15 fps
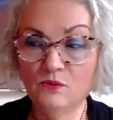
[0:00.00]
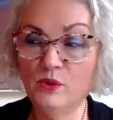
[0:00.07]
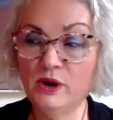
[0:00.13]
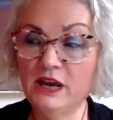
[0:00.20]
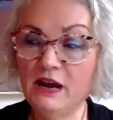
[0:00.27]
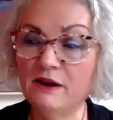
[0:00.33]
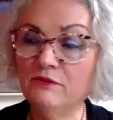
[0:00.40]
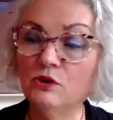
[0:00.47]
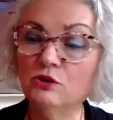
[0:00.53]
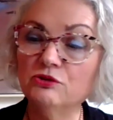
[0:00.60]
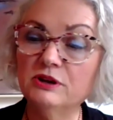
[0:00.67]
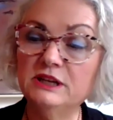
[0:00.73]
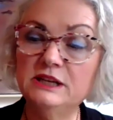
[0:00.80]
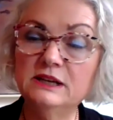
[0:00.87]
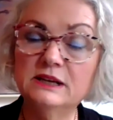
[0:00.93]
We have
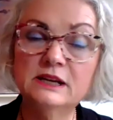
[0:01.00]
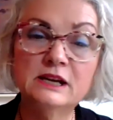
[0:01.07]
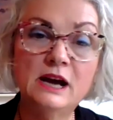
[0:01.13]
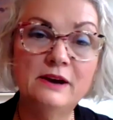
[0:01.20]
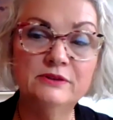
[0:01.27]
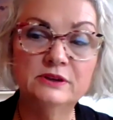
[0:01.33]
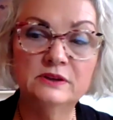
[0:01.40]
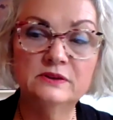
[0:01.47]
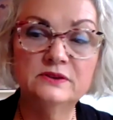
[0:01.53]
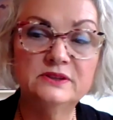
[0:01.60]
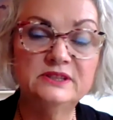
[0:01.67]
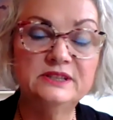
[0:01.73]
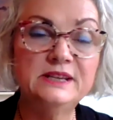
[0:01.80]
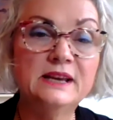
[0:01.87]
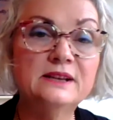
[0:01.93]
already covered
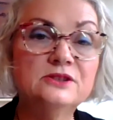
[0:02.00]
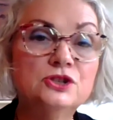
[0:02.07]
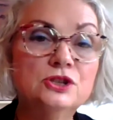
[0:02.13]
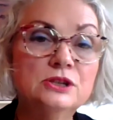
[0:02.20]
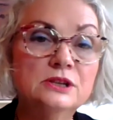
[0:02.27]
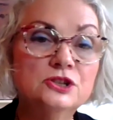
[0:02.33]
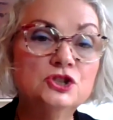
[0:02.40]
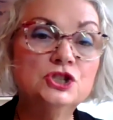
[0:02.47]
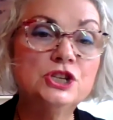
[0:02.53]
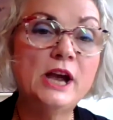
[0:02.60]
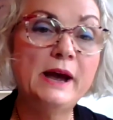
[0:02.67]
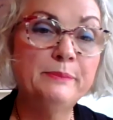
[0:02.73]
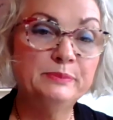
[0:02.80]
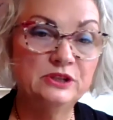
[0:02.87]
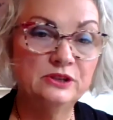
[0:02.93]
6
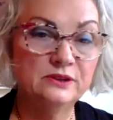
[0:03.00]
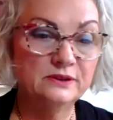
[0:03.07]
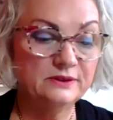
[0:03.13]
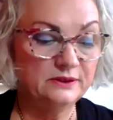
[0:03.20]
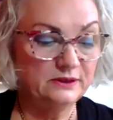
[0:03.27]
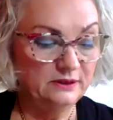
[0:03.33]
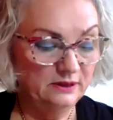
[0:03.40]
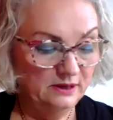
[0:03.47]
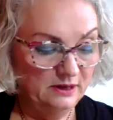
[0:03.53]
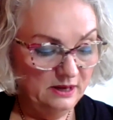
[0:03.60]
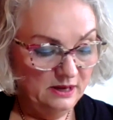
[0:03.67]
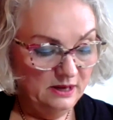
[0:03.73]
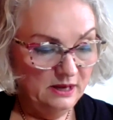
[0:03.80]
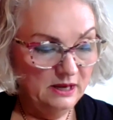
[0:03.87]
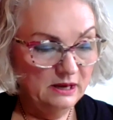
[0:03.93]
chapters
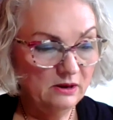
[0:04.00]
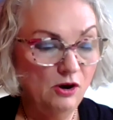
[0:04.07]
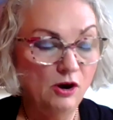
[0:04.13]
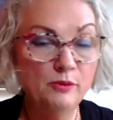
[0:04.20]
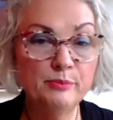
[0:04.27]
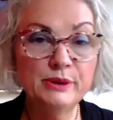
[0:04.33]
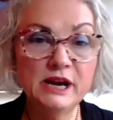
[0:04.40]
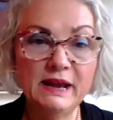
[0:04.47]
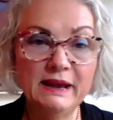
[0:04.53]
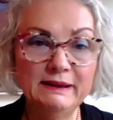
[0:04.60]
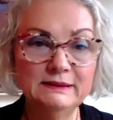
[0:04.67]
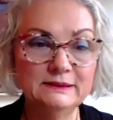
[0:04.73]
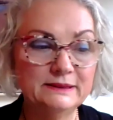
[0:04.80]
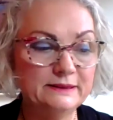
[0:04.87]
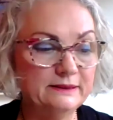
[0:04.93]

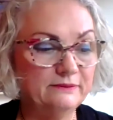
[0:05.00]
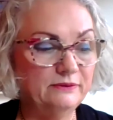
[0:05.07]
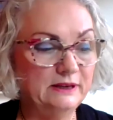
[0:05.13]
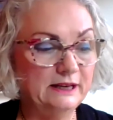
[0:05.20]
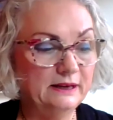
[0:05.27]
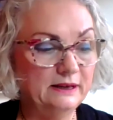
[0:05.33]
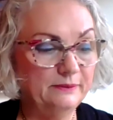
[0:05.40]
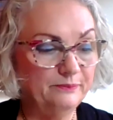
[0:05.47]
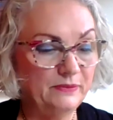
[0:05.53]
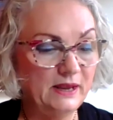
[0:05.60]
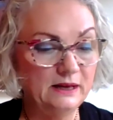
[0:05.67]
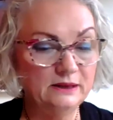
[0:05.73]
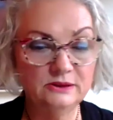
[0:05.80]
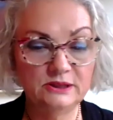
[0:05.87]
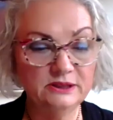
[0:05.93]
comprehensively,
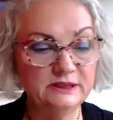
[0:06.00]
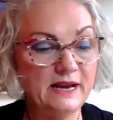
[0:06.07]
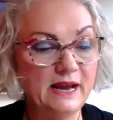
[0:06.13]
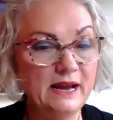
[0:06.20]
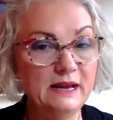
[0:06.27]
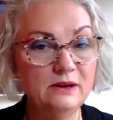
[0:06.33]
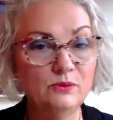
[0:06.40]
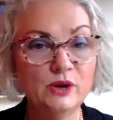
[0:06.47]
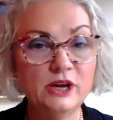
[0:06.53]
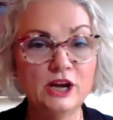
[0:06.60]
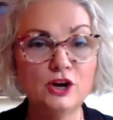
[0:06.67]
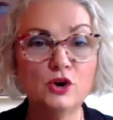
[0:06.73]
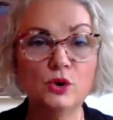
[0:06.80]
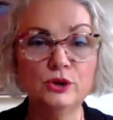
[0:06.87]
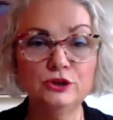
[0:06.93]
and today we
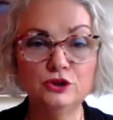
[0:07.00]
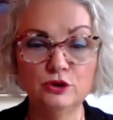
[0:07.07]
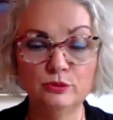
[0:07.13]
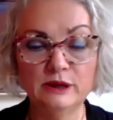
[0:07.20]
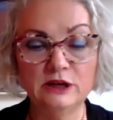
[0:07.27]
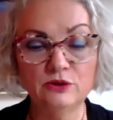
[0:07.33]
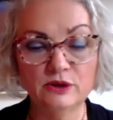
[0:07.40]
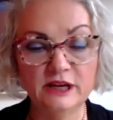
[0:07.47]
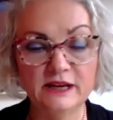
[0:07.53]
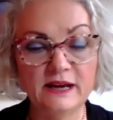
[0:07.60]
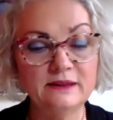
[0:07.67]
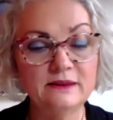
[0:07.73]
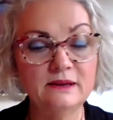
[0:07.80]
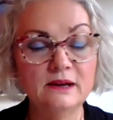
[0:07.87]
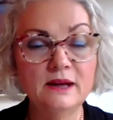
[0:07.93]
are going to be looking
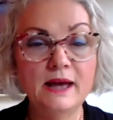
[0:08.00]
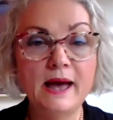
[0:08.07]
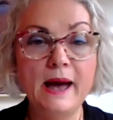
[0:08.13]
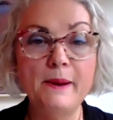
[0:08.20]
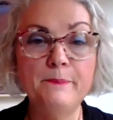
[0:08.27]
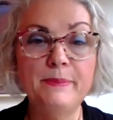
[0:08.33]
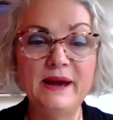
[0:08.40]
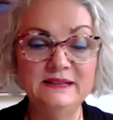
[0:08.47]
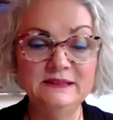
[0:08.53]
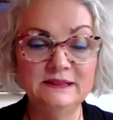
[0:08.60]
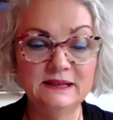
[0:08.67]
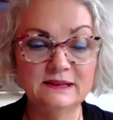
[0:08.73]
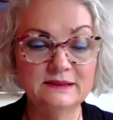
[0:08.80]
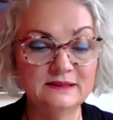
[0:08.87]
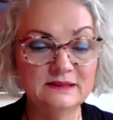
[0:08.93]
at
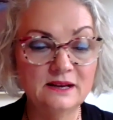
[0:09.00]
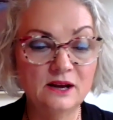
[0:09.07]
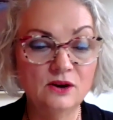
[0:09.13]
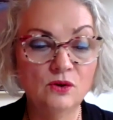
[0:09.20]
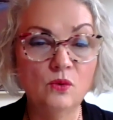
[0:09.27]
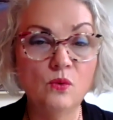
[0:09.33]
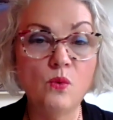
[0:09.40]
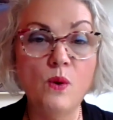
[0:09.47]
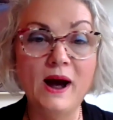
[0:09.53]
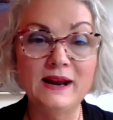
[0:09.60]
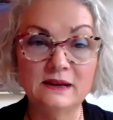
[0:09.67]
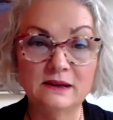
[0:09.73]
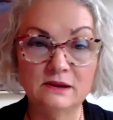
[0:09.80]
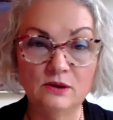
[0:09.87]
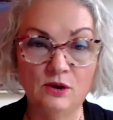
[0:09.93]
Appendix
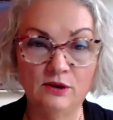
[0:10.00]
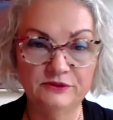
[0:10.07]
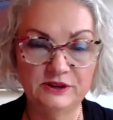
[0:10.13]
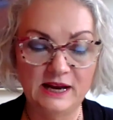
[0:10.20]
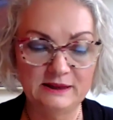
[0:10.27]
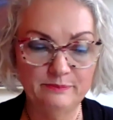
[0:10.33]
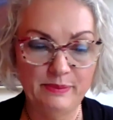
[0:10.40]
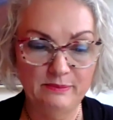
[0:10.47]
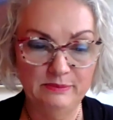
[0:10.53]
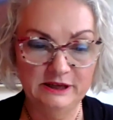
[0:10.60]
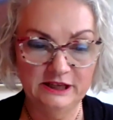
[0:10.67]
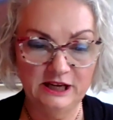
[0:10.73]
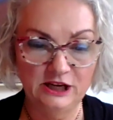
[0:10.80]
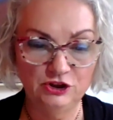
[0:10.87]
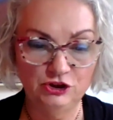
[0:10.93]
1 of that
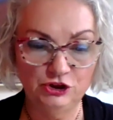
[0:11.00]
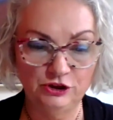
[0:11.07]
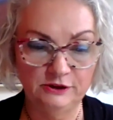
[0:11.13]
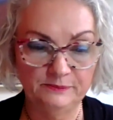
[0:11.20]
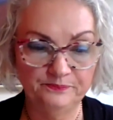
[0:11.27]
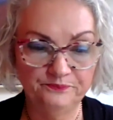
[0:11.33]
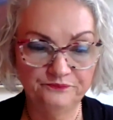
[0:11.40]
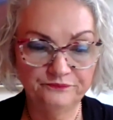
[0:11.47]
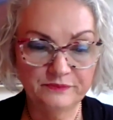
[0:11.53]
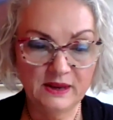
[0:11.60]
publication.